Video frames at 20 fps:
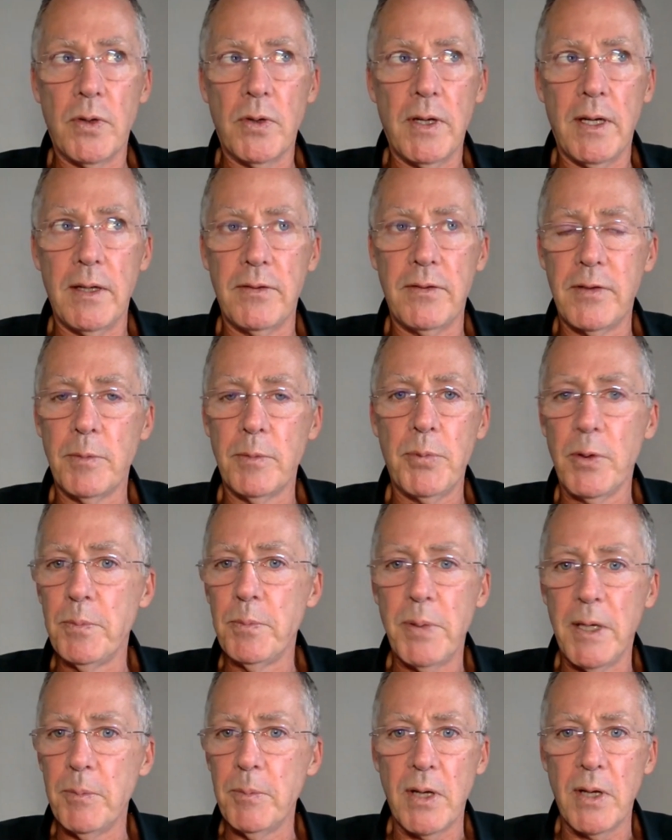need to put
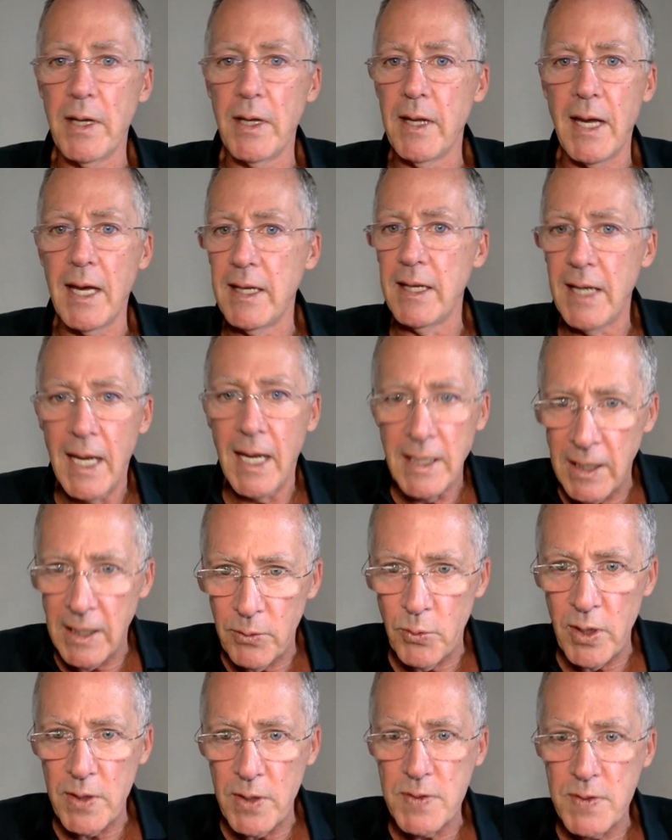people at any
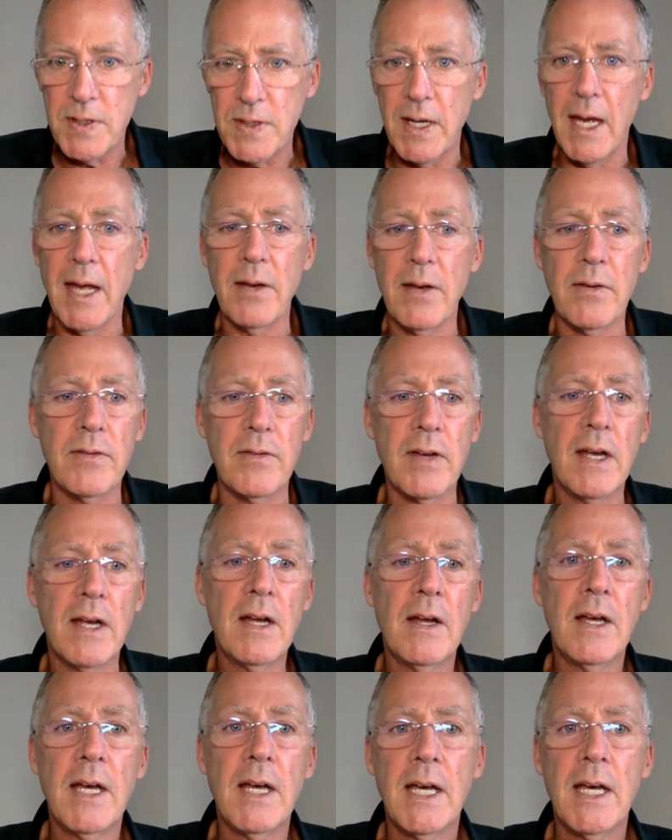risk. And
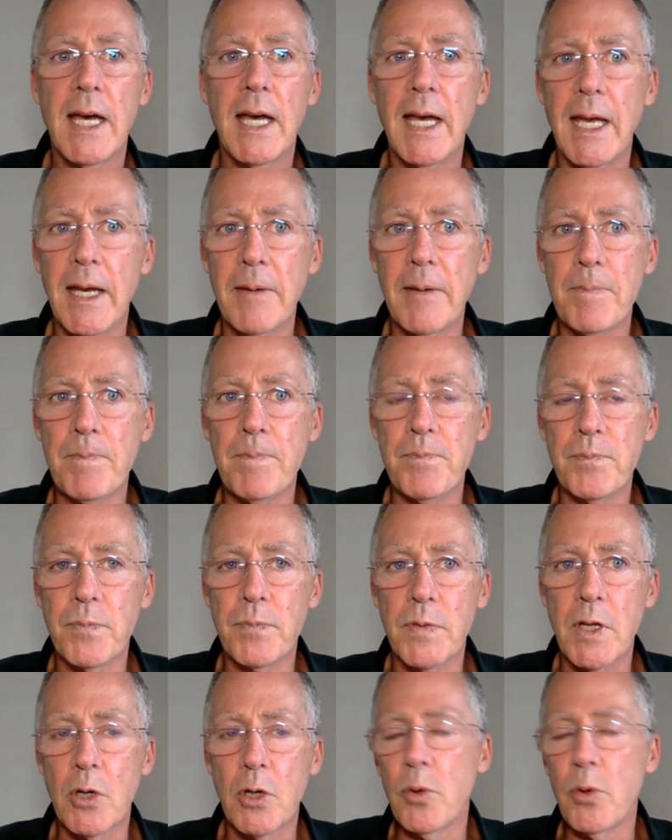
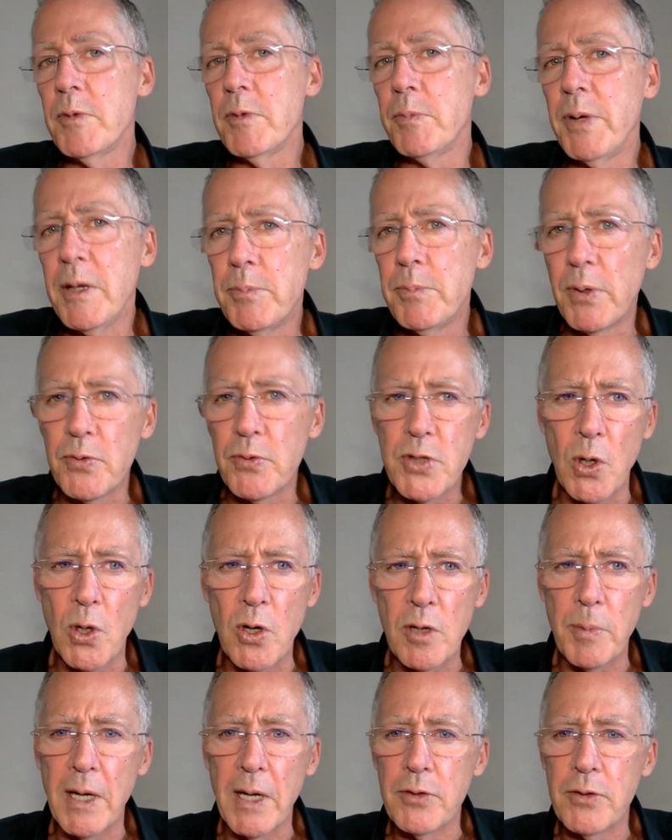the Coimbra people
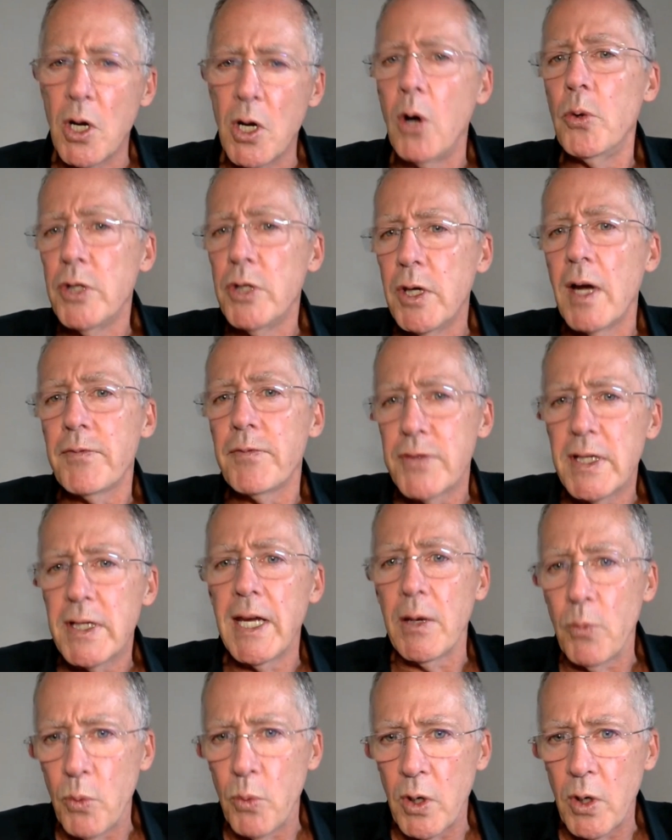talk about, oh, you have to
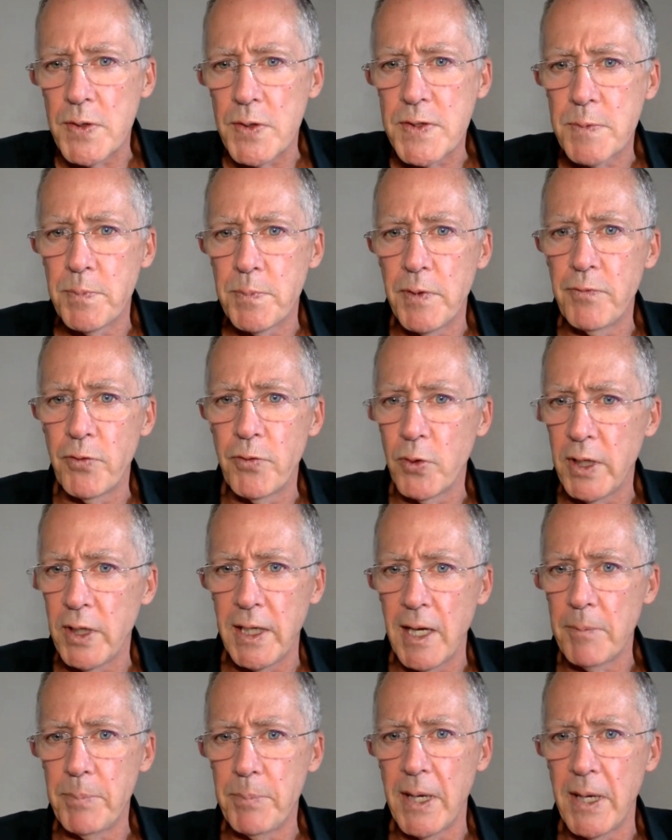get worse before you
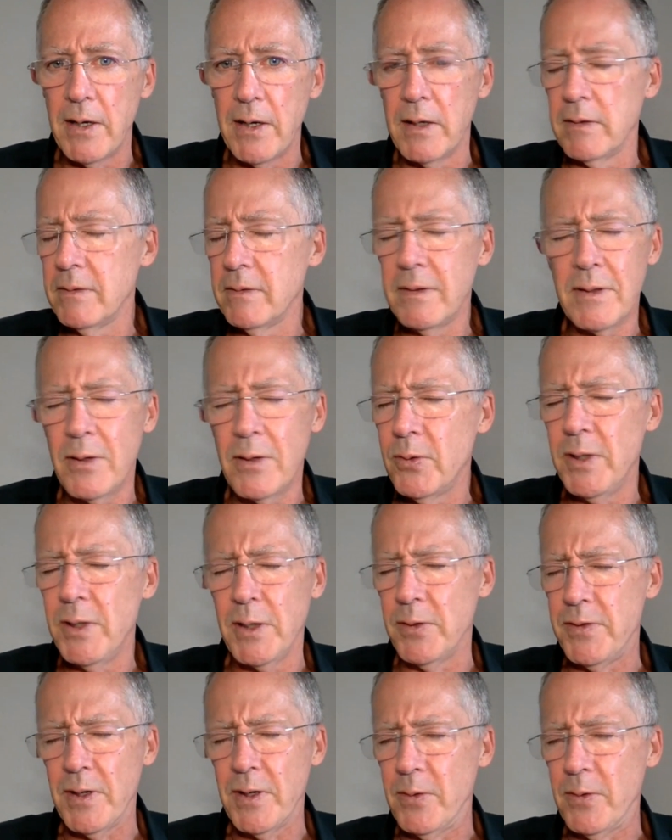get better. No, you
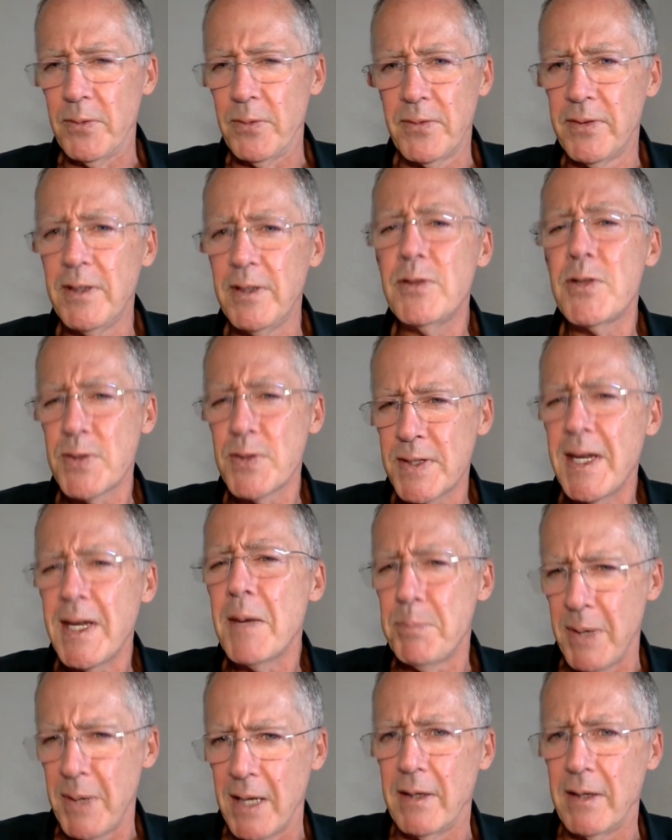don't. You just
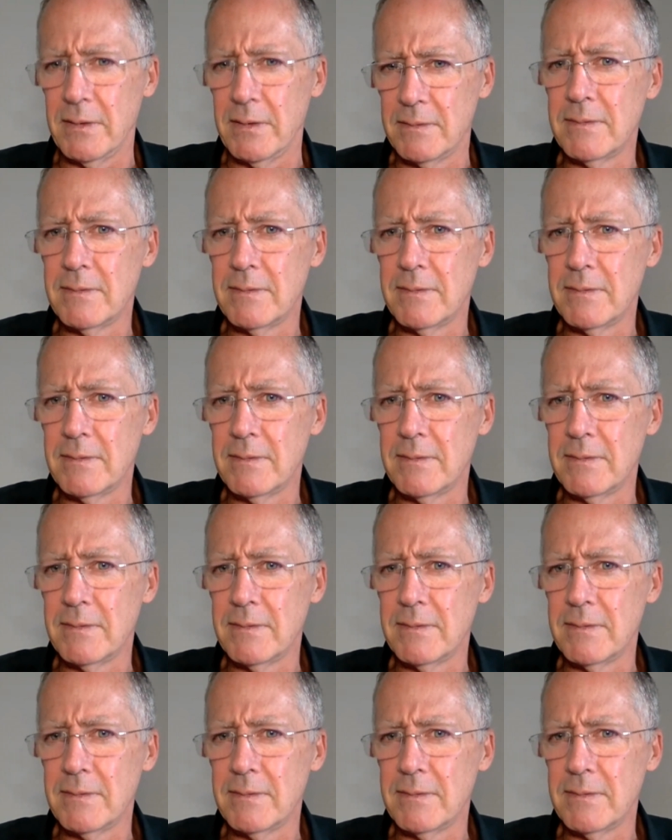get better.